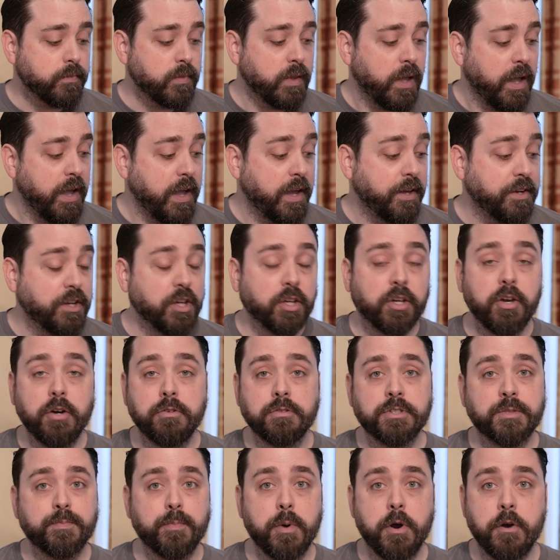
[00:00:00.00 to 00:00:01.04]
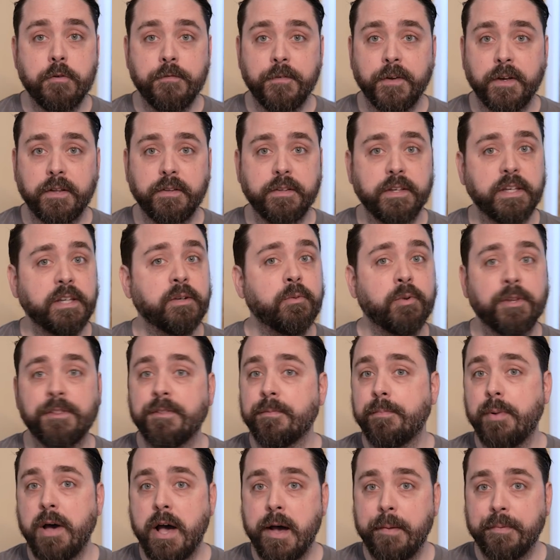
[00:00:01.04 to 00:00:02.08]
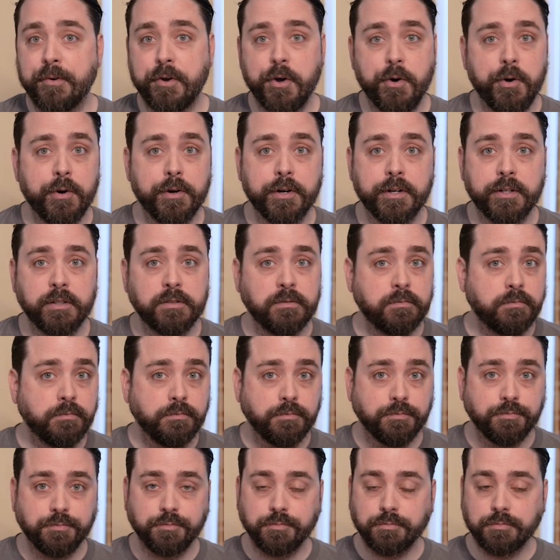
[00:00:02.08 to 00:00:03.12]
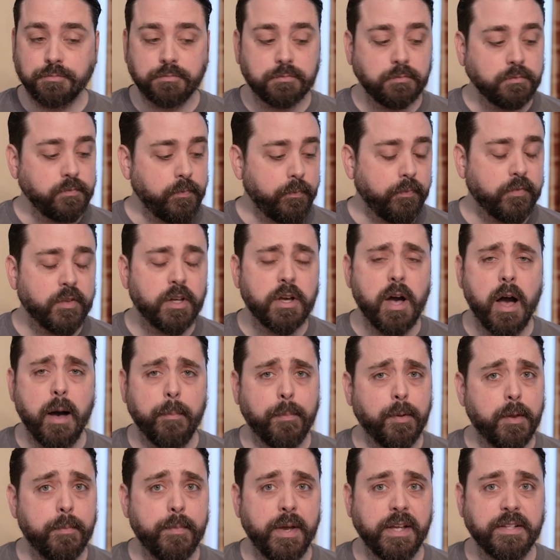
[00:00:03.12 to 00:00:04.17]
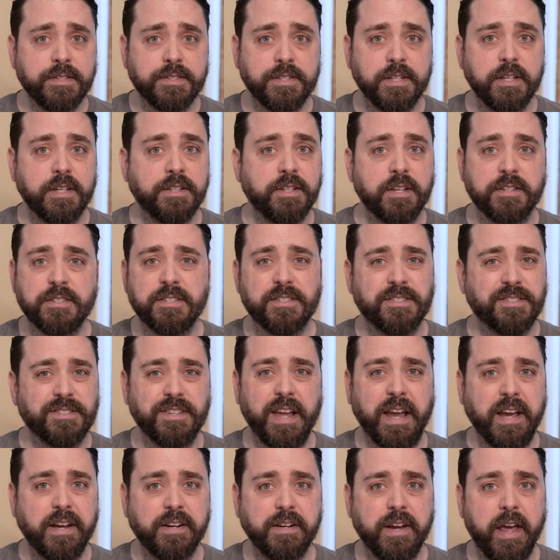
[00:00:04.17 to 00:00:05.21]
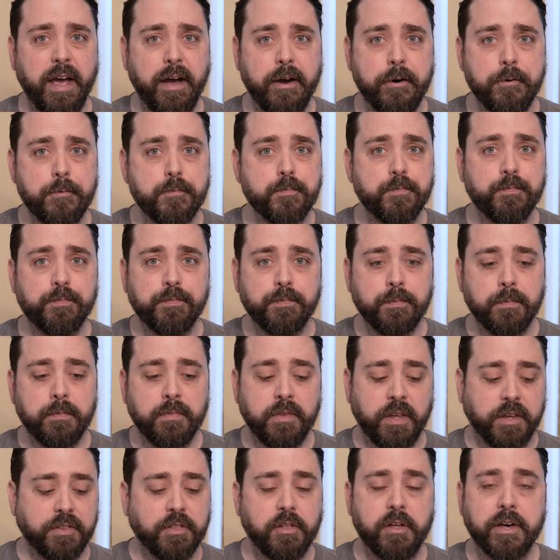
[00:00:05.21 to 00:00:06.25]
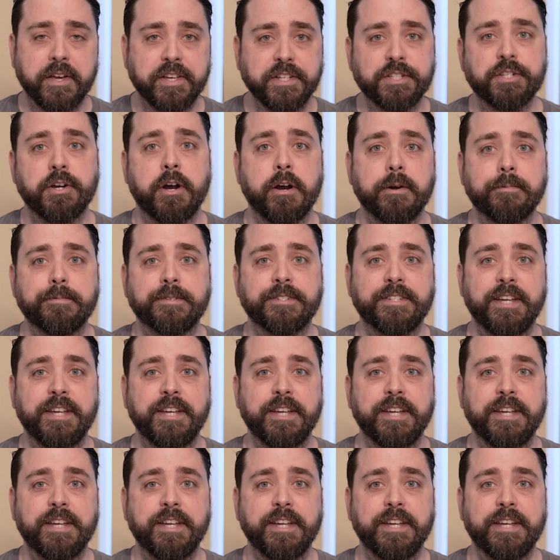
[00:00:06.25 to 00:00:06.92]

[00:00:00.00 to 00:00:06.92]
and it goes perfectly with the popcorn. Complements it. It doesn't stand out like the Lucky Charms